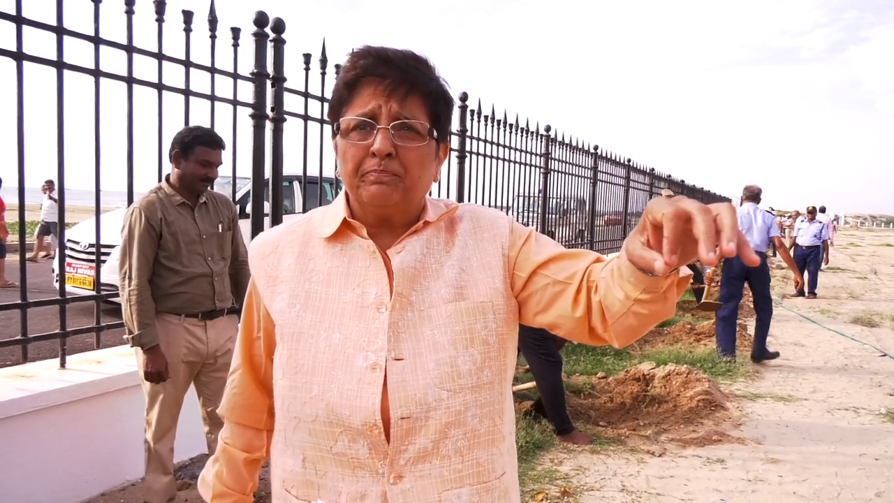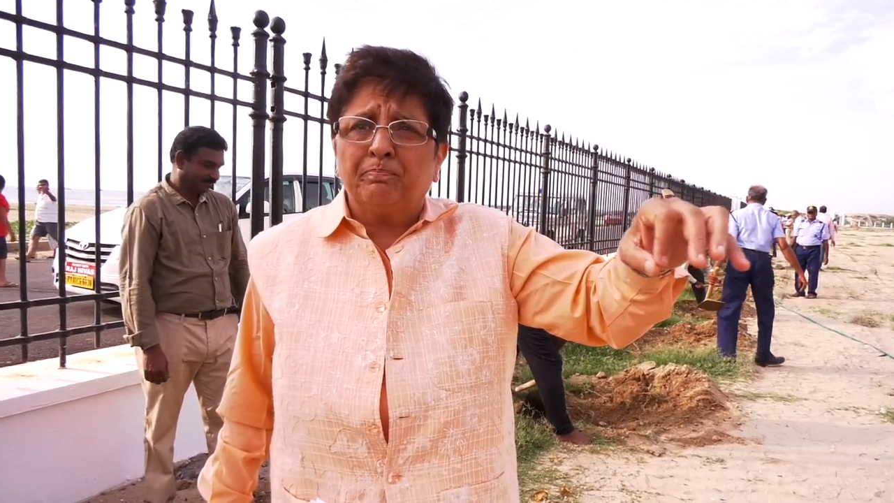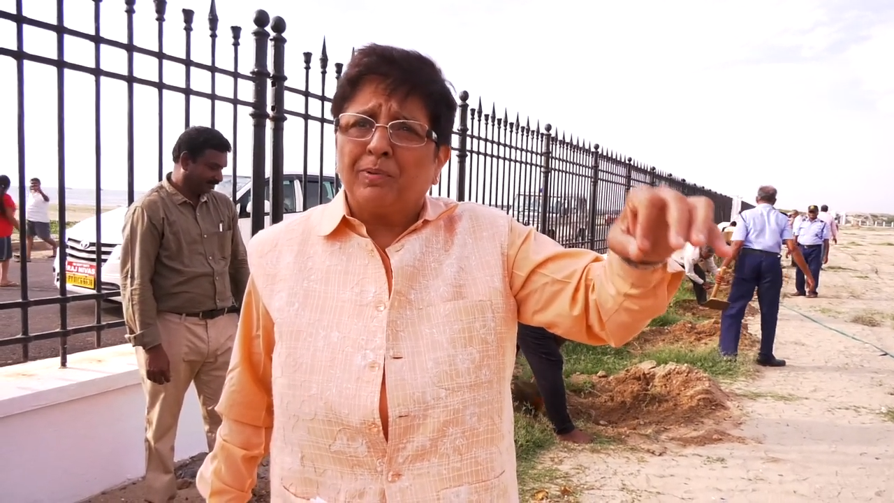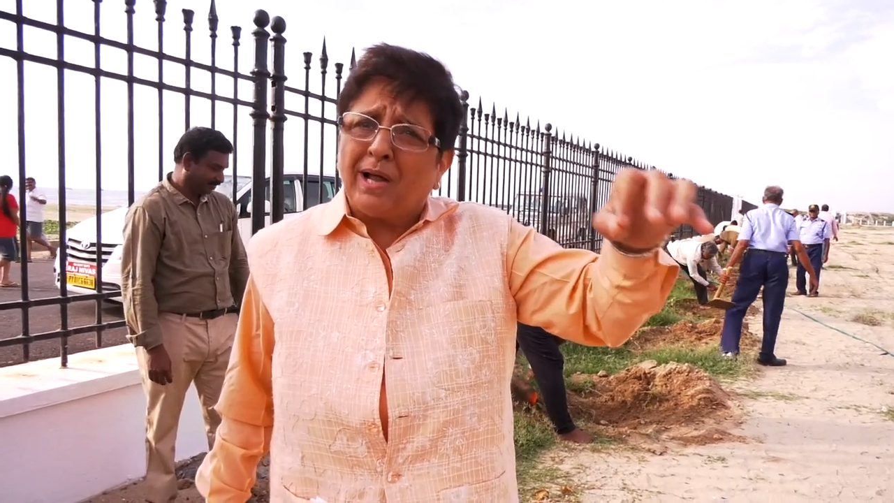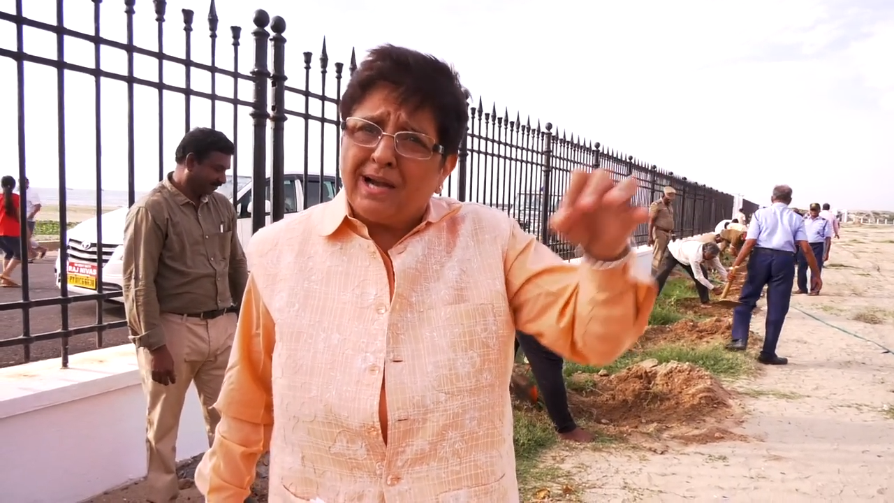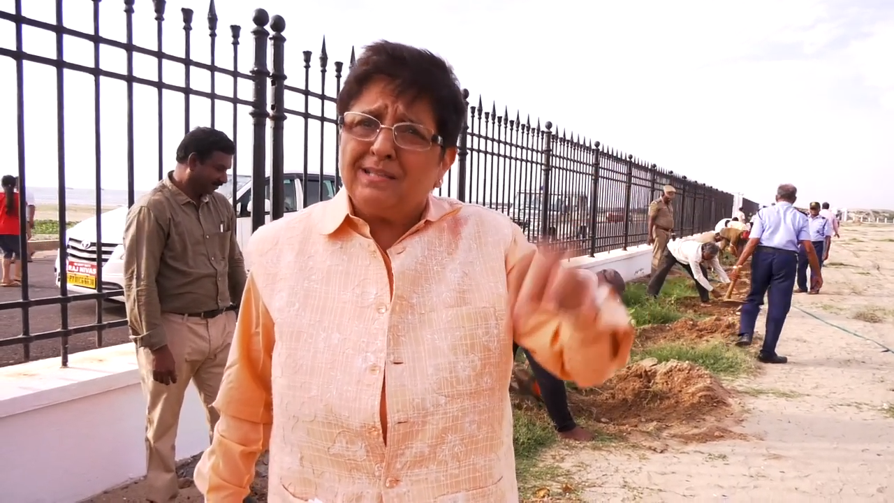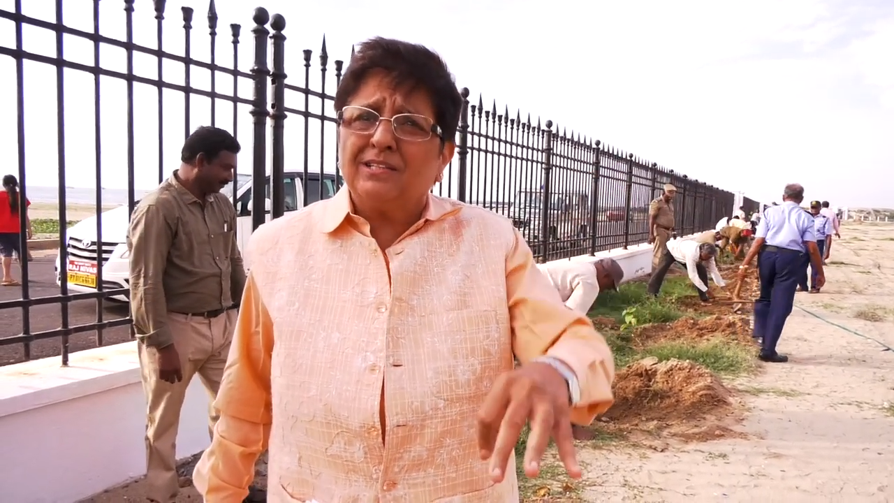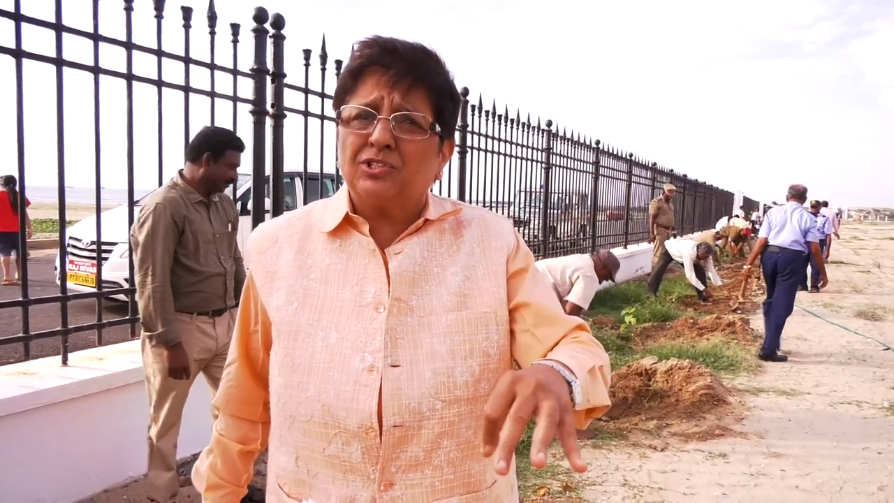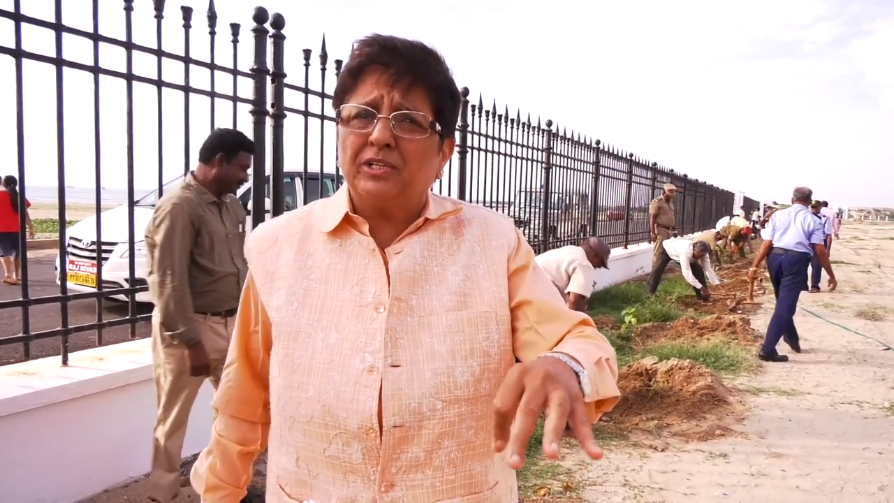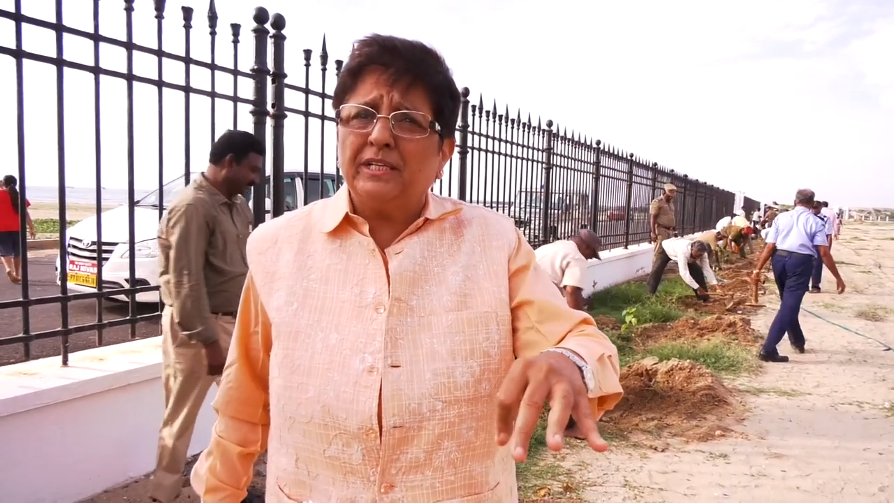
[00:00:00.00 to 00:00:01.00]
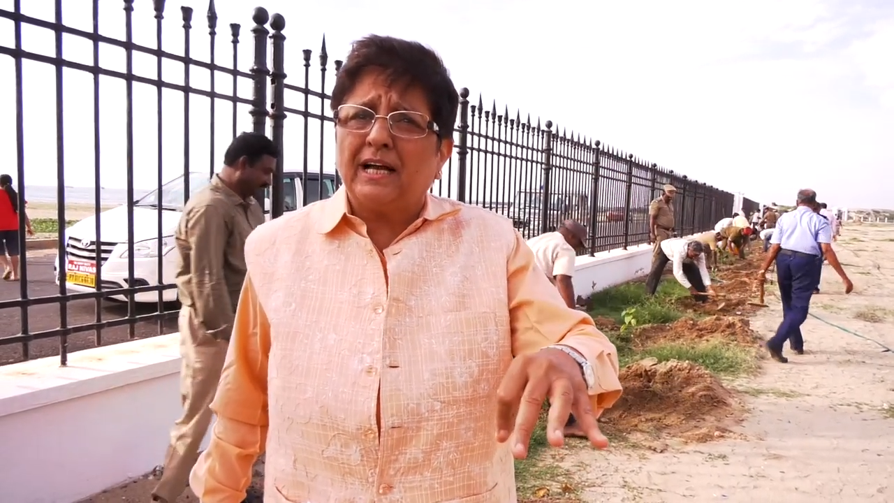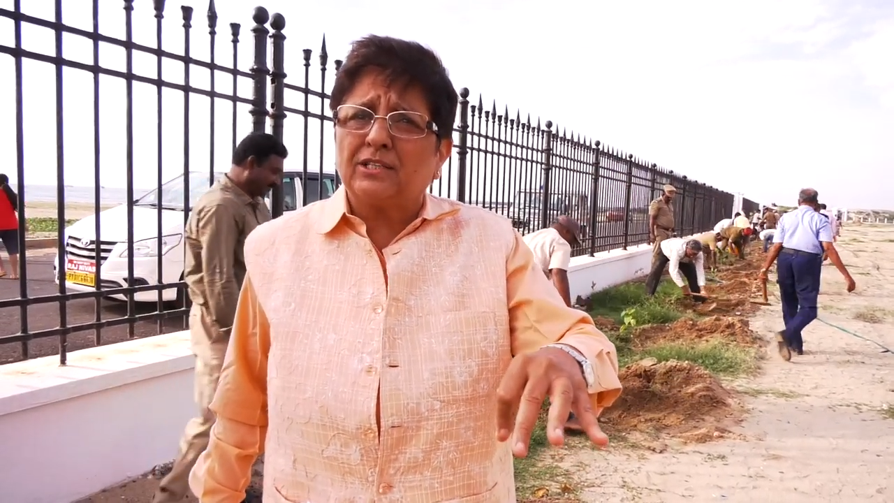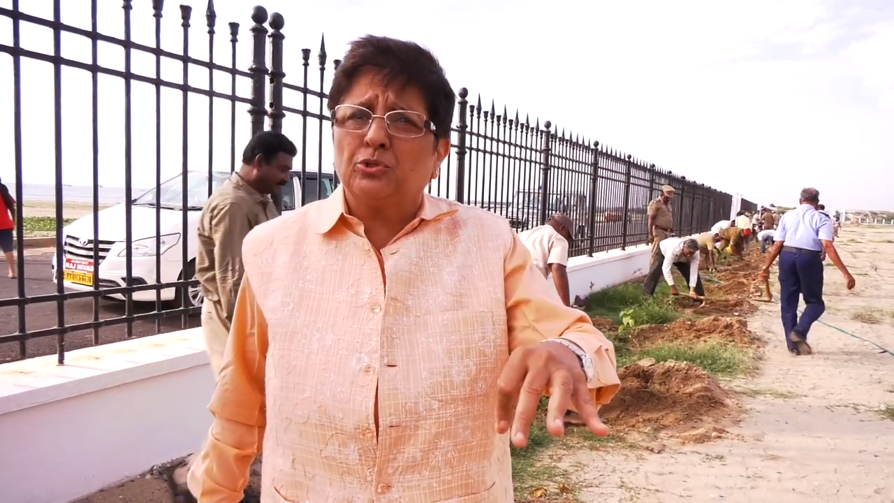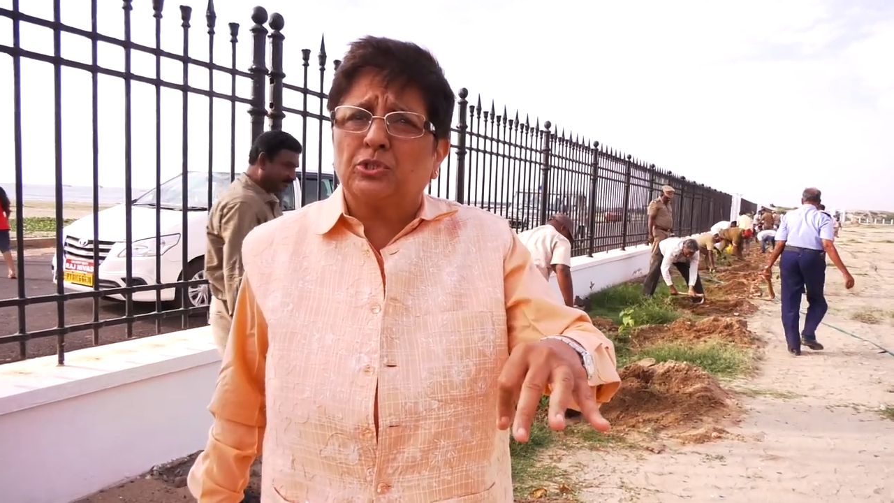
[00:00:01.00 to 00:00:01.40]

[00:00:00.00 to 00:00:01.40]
plant the tree as